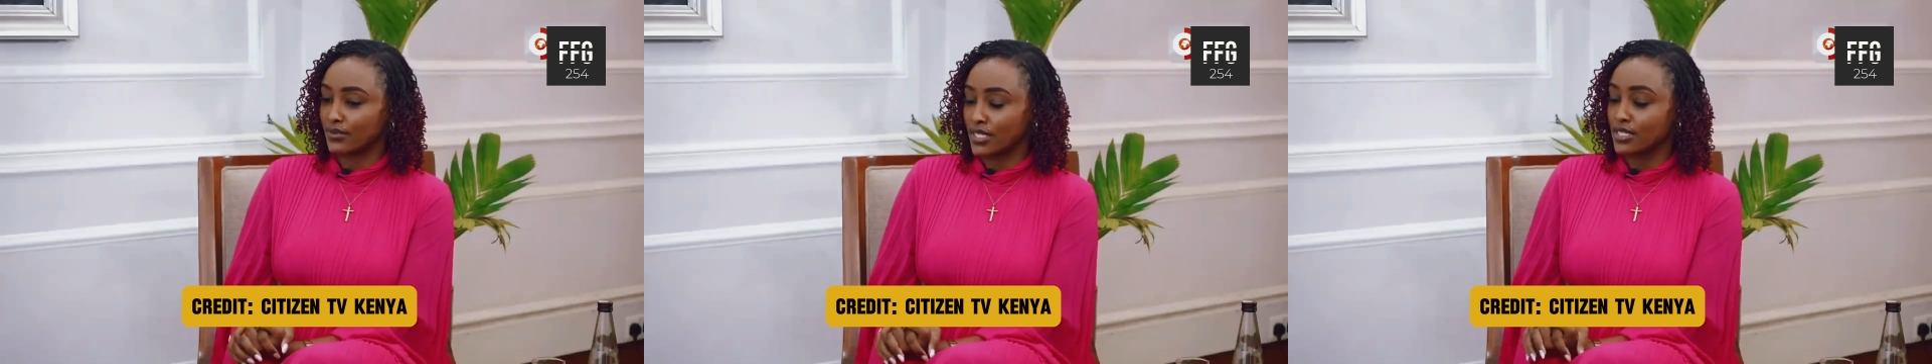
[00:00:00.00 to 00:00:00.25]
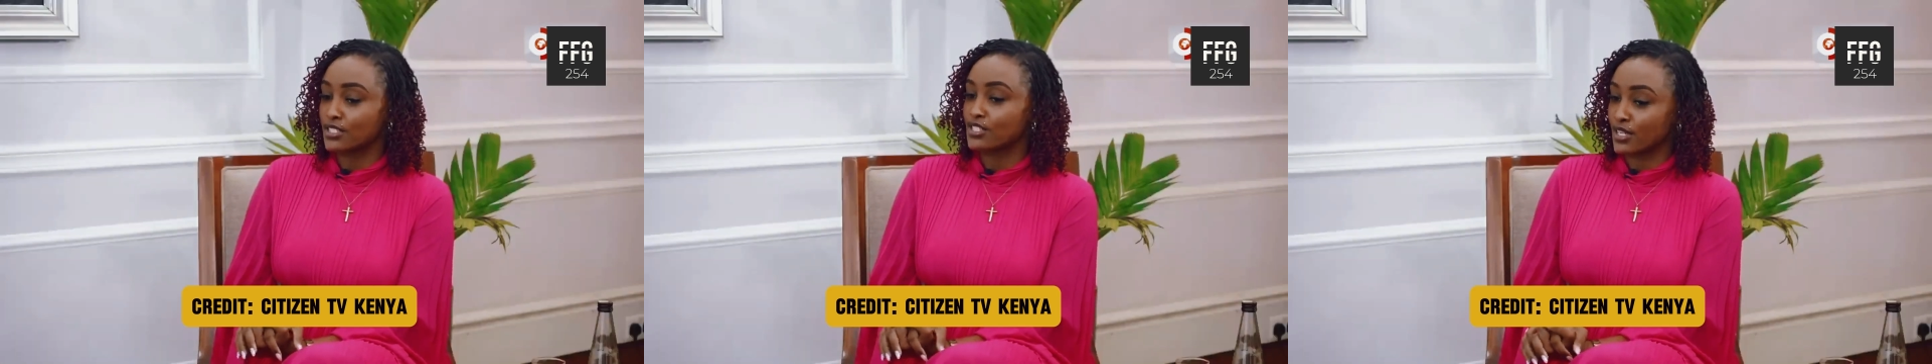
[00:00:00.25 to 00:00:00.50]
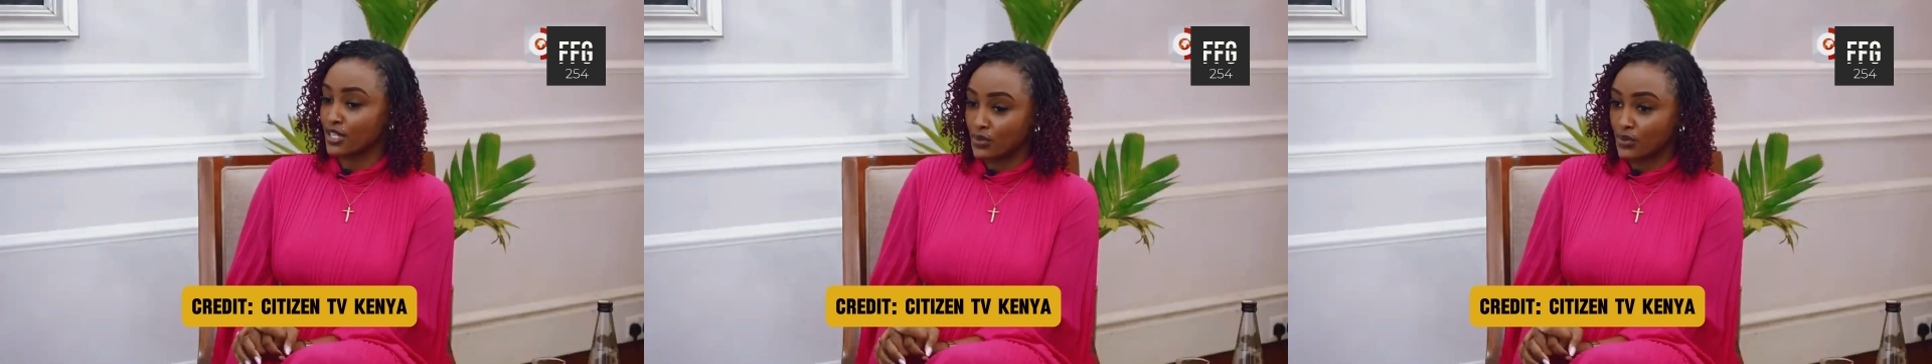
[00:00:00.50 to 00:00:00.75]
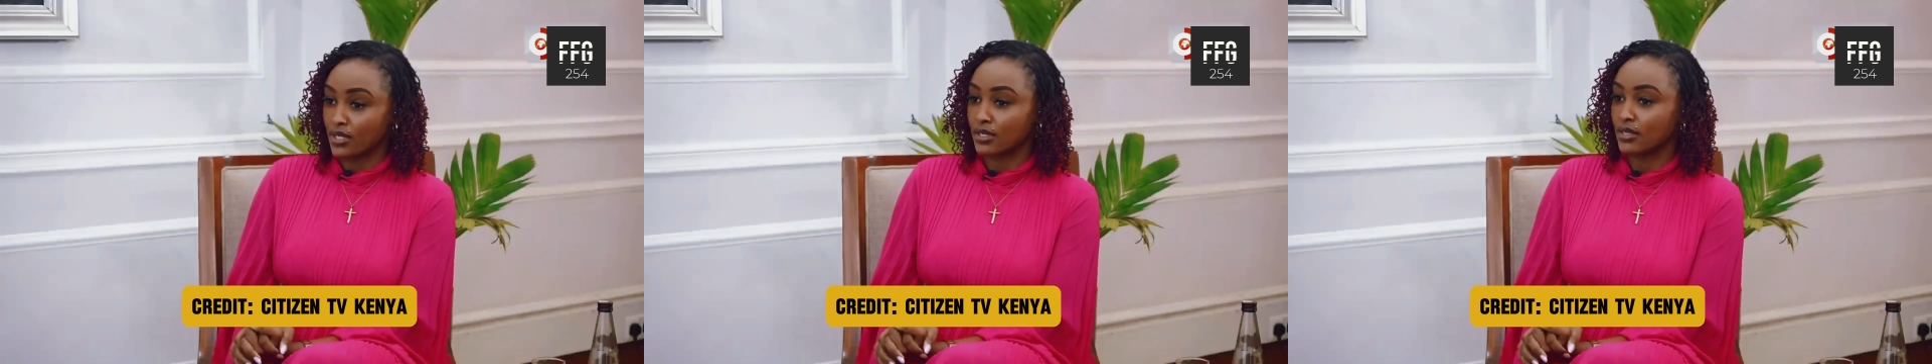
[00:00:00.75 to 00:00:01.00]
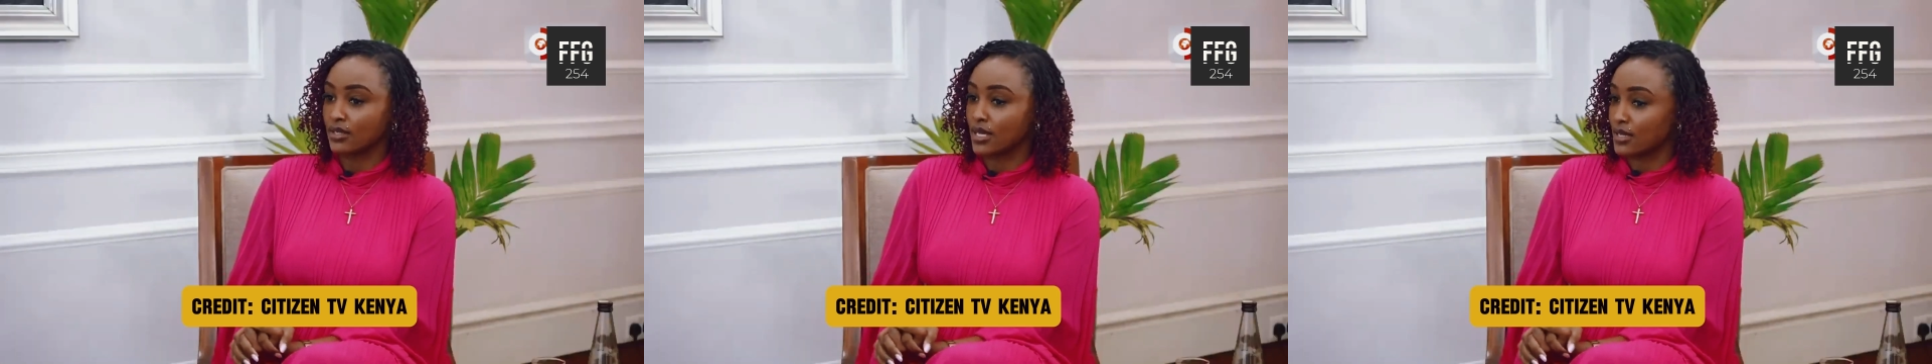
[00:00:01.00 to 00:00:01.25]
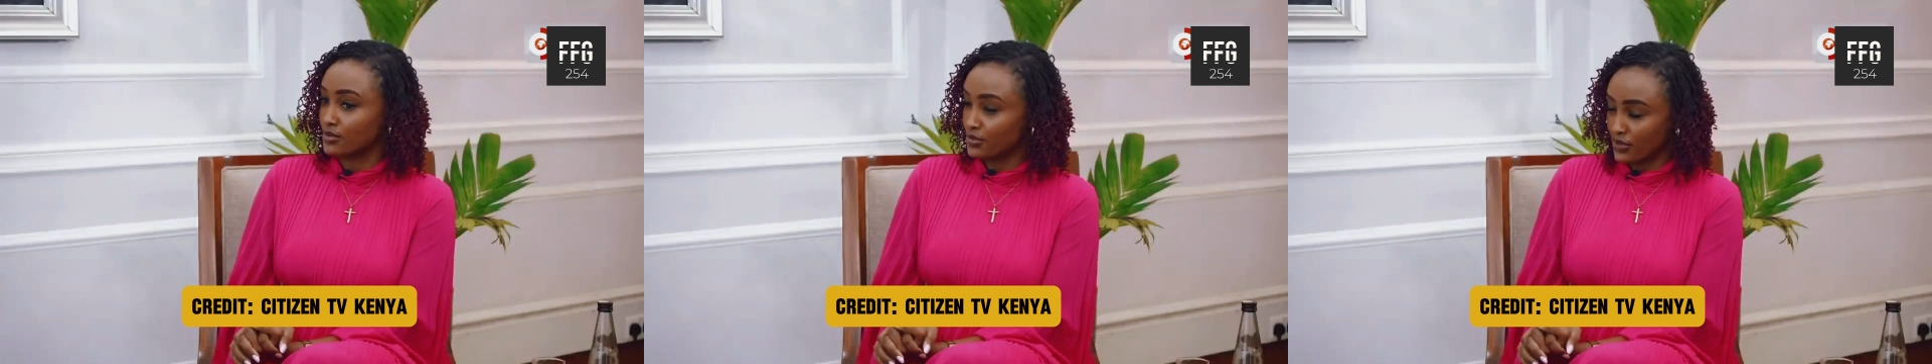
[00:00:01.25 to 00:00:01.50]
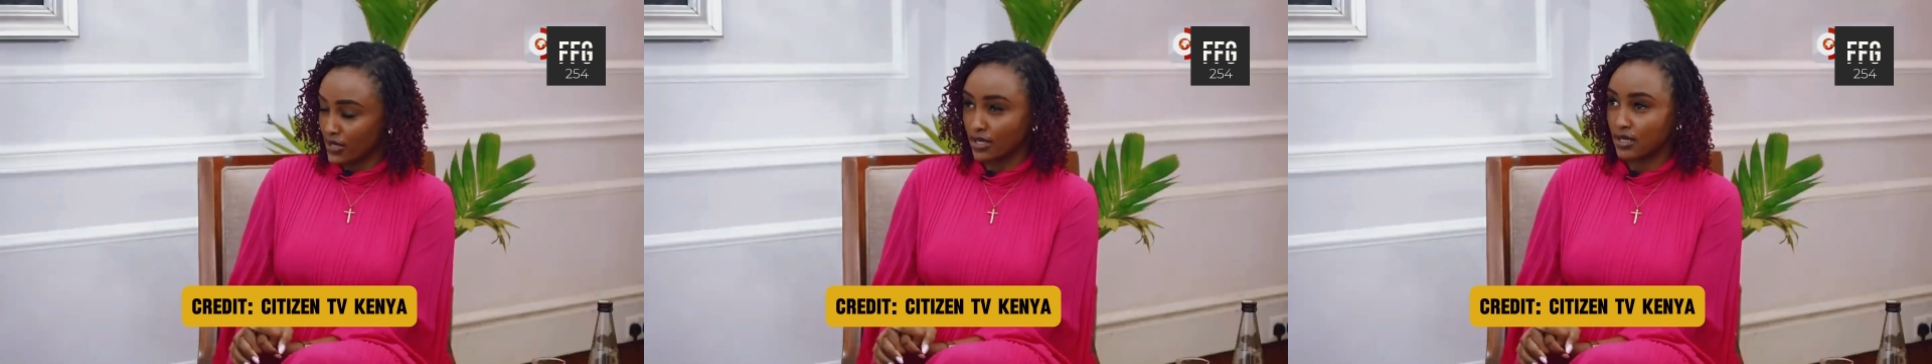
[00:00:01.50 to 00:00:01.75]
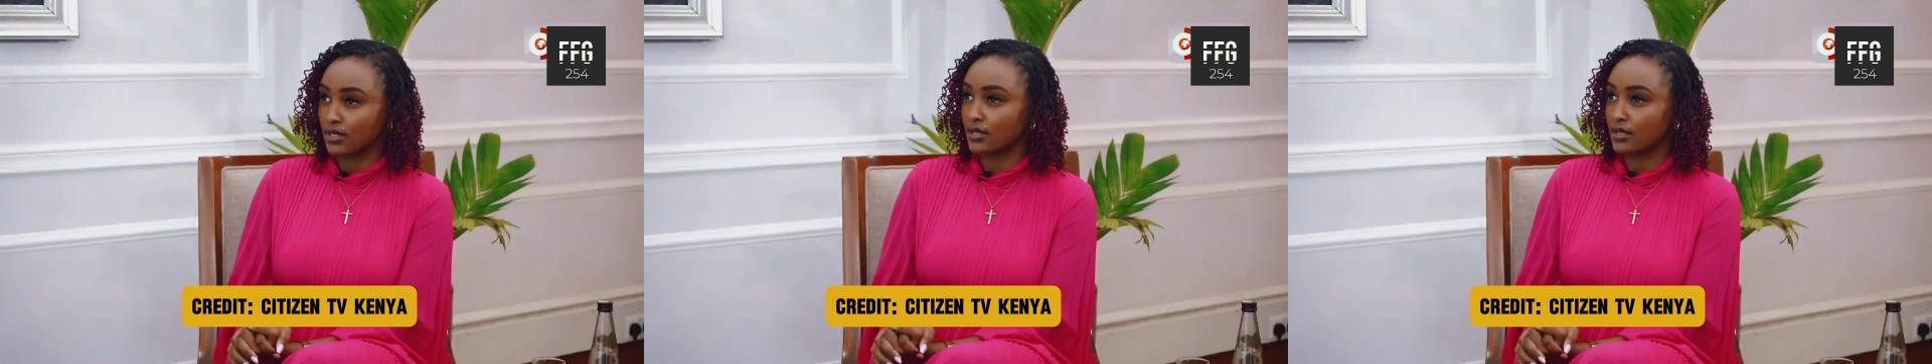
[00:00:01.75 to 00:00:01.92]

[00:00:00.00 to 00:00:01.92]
ingenuine and fake